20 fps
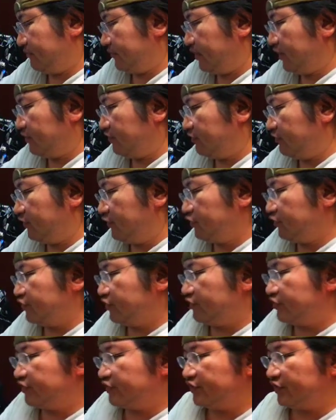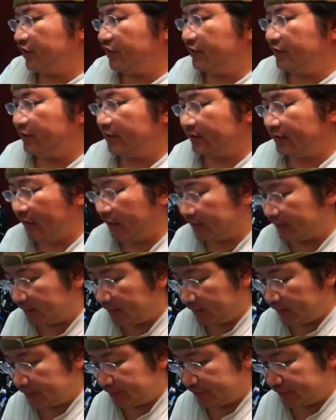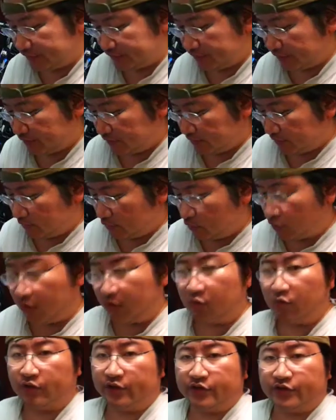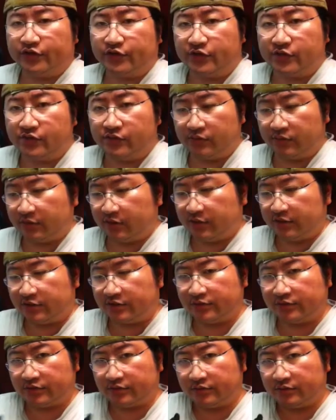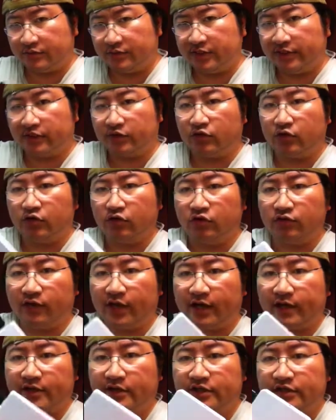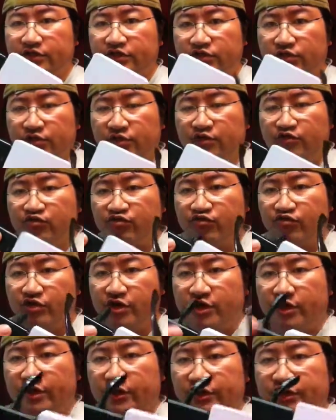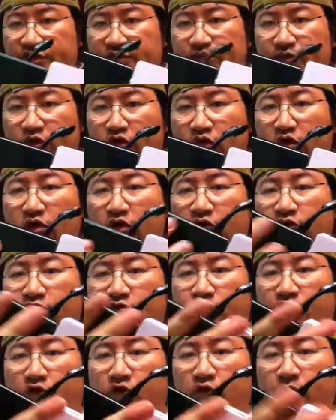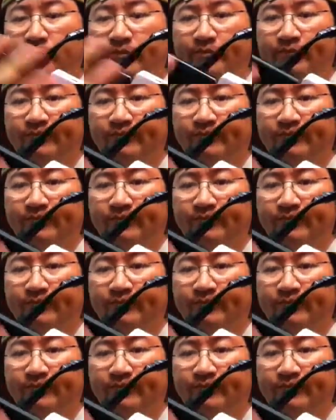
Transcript: in the future design I, I guess what I want to do is to link all that into a really small form